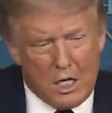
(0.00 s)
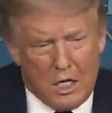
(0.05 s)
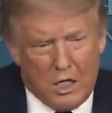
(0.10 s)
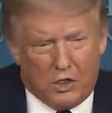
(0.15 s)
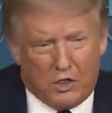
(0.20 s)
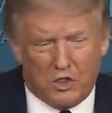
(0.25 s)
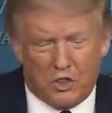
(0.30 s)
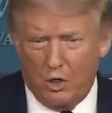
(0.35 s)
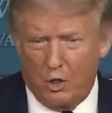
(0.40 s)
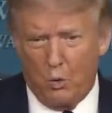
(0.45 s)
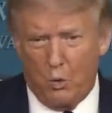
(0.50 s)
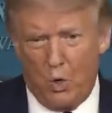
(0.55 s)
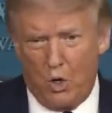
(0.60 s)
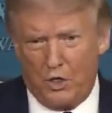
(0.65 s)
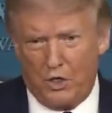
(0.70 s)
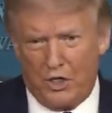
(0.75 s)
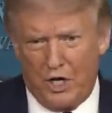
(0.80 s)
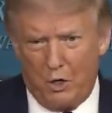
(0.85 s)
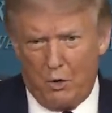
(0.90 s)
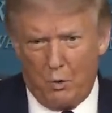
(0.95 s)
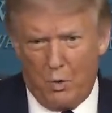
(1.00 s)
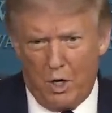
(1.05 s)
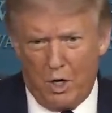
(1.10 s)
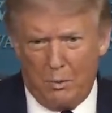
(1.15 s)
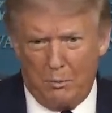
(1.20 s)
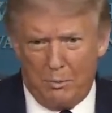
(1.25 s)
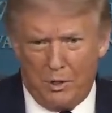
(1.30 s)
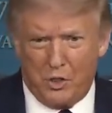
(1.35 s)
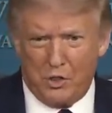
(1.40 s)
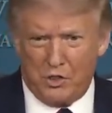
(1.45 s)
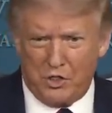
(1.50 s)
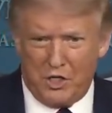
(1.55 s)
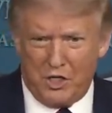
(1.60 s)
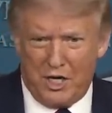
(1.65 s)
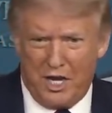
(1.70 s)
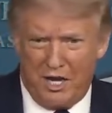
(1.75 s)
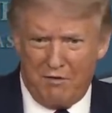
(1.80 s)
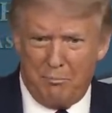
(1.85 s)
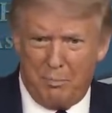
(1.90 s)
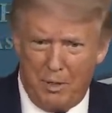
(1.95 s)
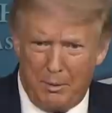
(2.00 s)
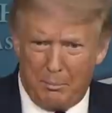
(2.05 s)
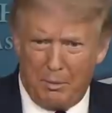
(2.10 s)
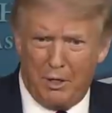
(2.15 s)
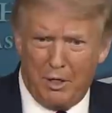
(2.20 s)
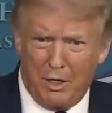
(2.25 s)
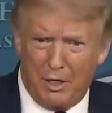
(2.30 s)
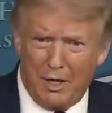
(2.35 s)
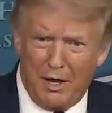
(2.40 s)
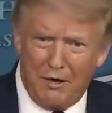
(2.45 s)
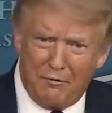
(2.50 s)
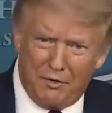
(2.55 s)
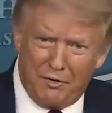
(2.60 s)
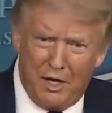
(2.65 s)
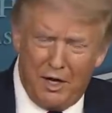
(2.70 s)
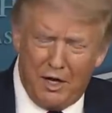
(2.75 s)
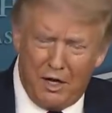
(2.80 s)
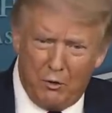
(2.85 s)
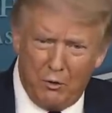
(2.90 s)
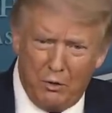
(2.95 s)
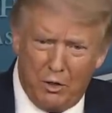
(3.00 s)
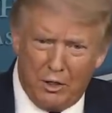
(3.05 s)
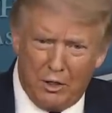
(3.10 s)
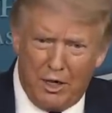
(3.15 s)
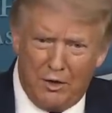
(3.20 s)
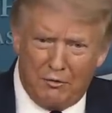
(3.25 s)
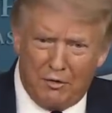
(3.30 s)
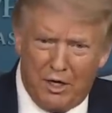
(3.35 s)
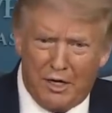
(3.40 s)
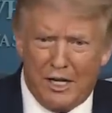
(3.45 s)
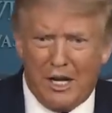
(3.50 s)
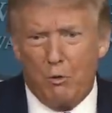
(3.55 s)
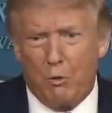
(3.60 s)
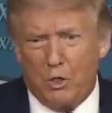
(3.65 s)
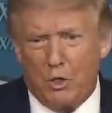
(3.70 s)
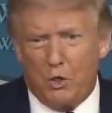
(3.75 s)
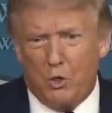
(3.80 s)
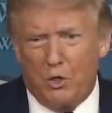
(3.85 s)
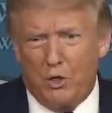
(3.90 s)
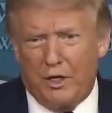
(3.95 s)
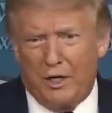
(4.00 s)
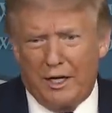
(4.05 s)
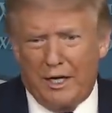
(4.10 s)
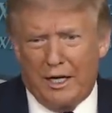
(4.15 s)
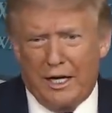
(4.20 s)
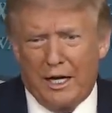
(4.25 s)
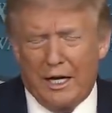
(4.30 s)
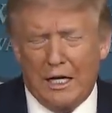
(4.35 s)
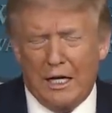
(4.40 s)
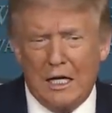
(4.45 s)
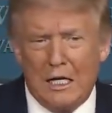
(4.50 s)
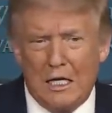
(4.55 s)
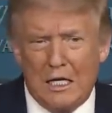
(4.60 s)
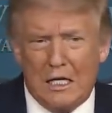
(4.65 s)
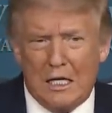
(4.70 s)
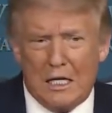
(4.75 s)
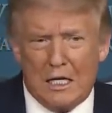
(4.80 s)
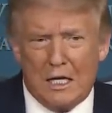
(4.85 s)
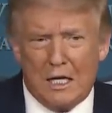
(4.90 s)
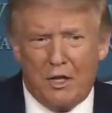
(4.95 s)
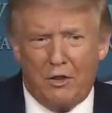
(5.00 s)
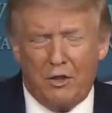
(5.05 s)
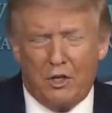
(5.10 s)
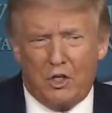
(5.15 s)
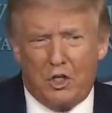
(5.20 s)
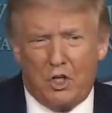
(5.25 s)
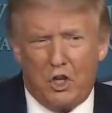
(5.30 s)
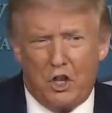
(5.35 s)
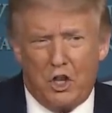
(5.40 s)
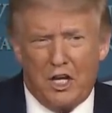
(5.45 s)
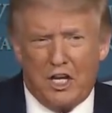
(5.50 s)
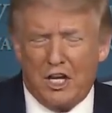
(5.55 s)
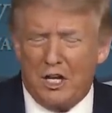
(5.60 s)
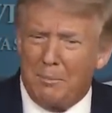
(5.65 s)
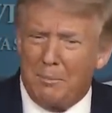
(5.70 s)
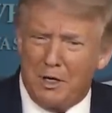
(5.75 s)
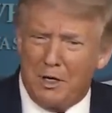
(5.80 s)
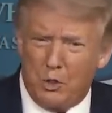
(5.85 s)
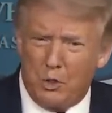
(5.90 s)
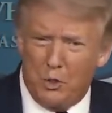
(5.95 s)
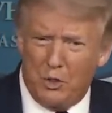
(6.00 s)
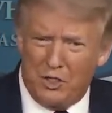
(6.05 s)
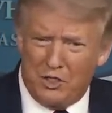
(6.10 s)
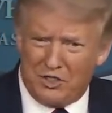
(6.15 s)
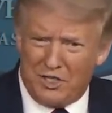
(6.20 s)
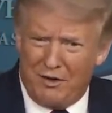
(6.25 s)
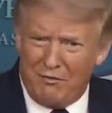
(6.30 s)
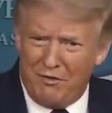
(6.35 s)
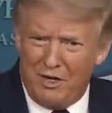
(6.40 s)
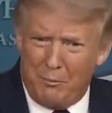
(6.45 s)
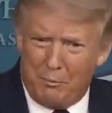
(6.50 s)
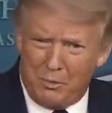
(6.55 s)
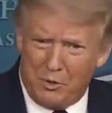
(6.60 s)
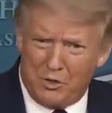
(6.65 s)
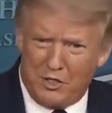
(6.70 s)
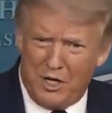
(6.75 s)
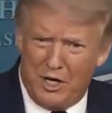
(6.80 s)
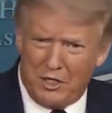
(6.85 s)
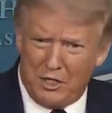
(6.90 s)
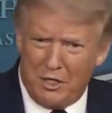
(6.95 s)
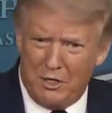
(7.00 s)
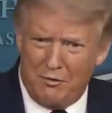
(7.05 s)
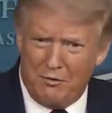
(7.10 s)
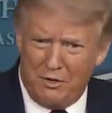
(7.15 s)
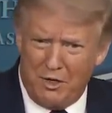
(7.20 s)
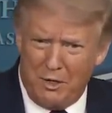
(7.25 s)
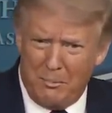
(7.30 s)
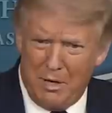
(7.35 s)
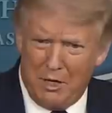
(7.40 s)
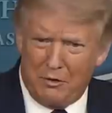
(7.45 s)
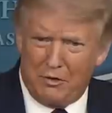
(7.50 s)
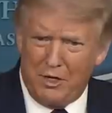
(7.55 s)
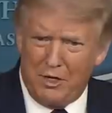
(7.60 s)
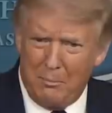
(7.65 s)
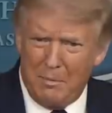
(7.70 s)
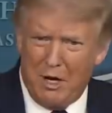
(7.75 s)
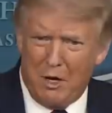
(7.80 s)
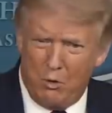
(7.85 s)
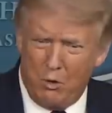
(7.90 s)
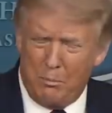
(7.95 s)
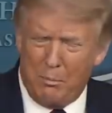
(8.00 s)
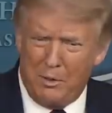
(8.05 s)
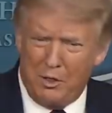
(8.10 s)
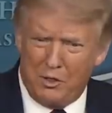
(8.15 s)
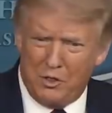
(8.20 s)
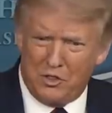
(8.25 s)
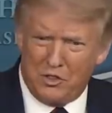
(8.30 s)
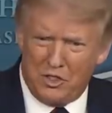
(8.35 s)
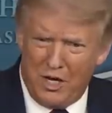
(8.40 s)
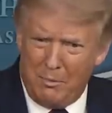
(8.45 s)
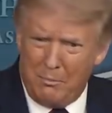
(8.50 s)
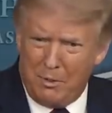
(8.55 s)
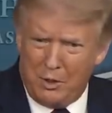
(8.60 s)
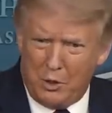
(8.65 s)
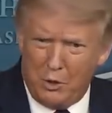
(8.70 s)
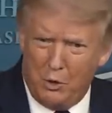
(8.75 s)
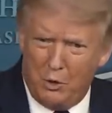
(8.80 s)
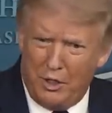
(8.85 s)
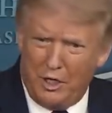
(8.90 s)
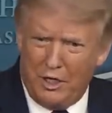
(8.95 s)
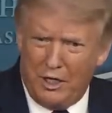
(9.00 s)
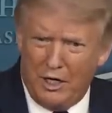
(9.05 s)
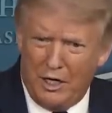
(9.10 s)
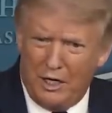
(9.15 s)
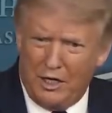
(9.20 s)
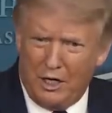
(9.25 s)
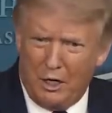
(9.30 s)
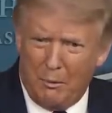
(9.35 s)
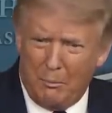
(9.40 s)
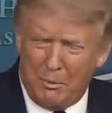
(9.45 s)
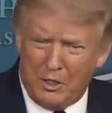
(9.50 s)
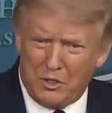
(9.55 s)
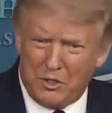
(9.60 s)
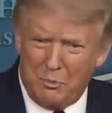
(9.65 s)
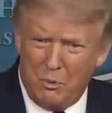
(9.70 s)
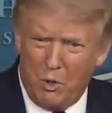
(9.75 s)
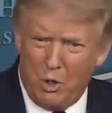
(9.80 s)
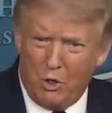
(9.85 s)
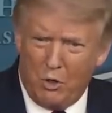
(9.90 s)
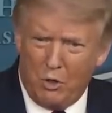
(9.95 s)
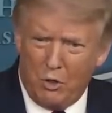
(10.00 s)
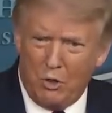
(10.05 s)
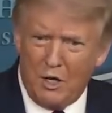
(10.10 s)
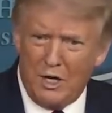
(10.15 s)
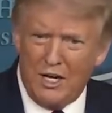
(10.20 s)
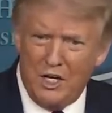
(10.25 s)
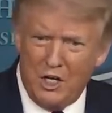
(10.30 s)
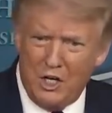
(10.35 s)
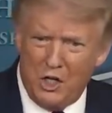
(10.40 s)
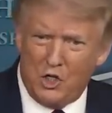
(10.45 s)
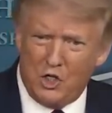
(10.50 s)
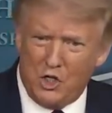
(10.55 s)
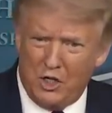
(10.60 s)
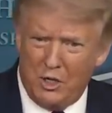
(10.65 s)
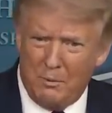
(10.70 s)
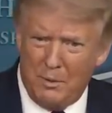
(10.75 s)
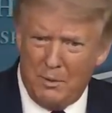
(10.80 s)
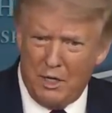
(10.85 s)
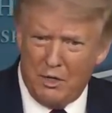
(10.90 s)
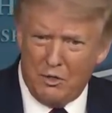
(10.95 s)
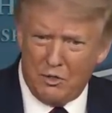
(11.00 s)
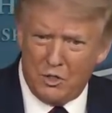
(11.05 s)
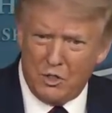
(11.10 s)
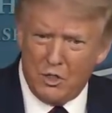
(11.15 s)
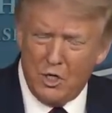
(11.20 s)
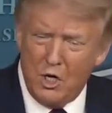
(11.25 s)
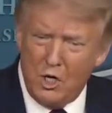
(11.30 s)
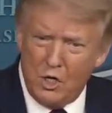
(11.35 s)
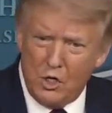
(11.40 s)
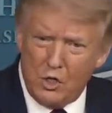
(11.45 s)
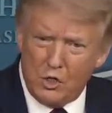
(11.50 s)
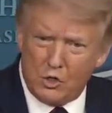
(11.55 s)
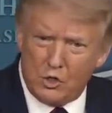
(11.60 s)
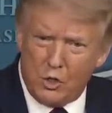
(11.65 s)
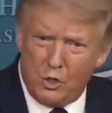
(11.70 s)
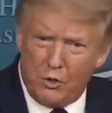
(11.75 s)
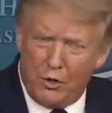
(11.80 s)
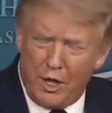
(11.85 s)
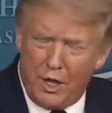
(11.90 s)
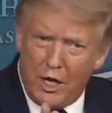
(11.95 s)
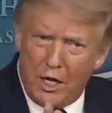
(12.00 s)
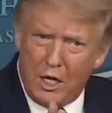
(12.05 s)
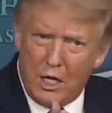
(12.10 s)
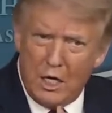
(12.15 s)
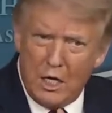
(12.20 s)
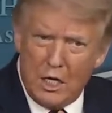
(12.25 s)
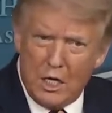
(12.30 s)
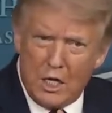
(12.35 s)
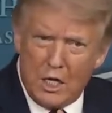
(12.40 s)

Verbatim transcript: It still worked out well because it gave people a lifeline, a real lifeline. Now we're doing it again. Uh, they're thinking about doing 70% of the amount. The amount would be the same, but doing it in a little bit smaller initial amounts so that